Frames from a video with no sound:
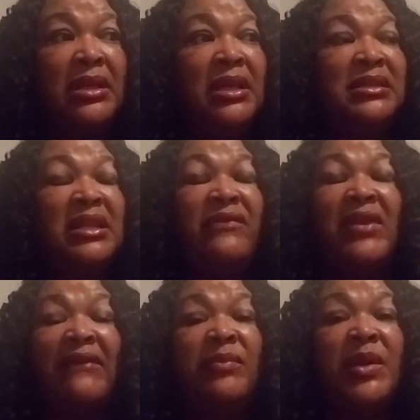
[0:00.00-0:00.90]
It doesn't
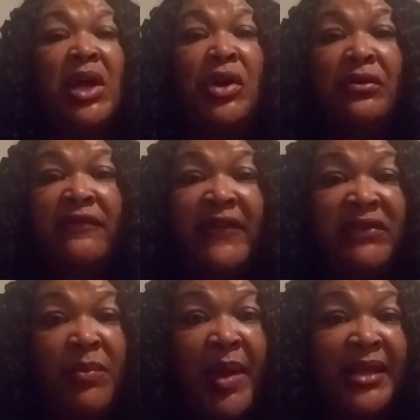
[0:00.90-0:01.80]
even have to be
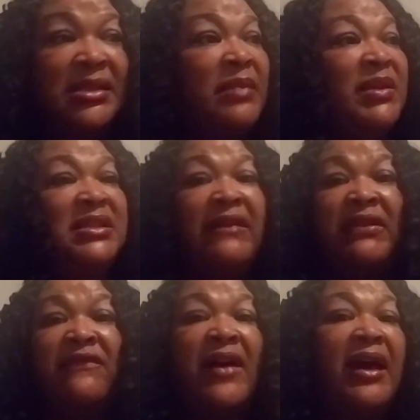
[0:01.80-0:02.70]
150 pages. It can be
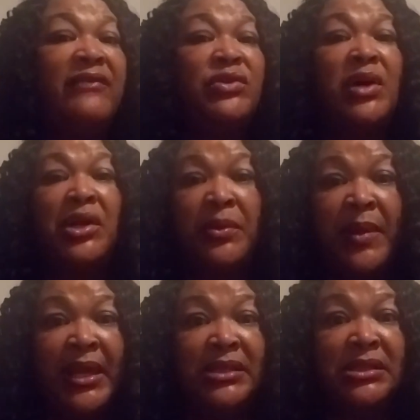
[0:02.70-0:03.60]
75 to 100
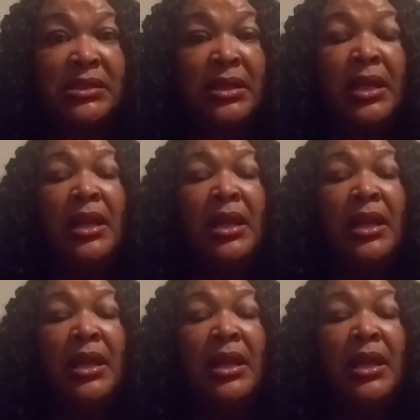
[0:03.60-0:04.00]
pages.